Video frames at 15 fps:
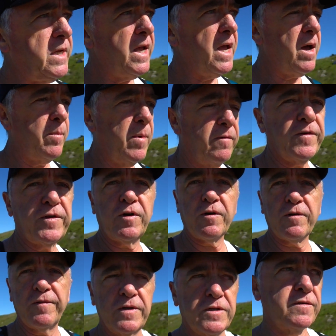how my
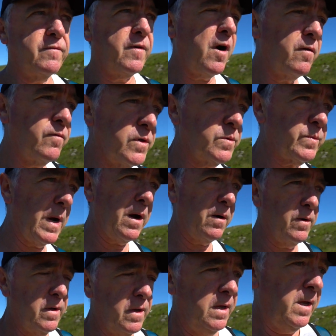photography has evolved as
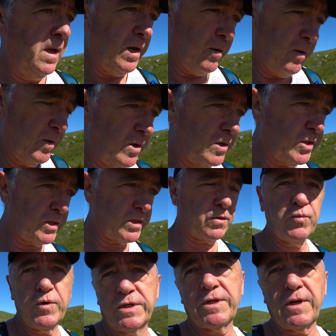well. Not just the
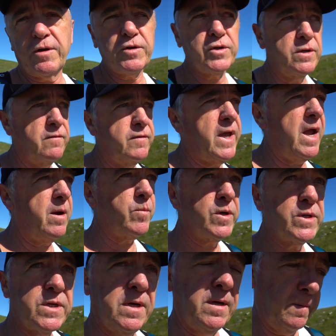resolution of
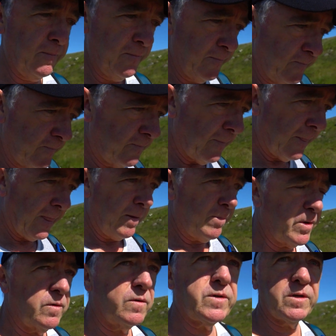cameras,
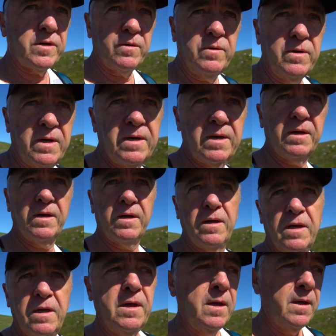but also
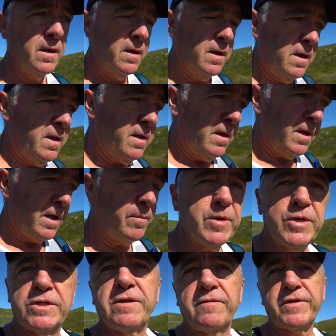
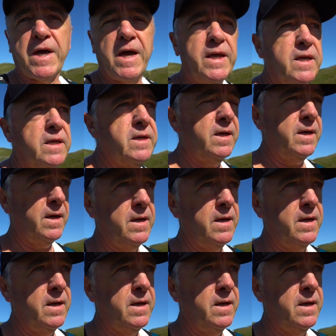images I've taken,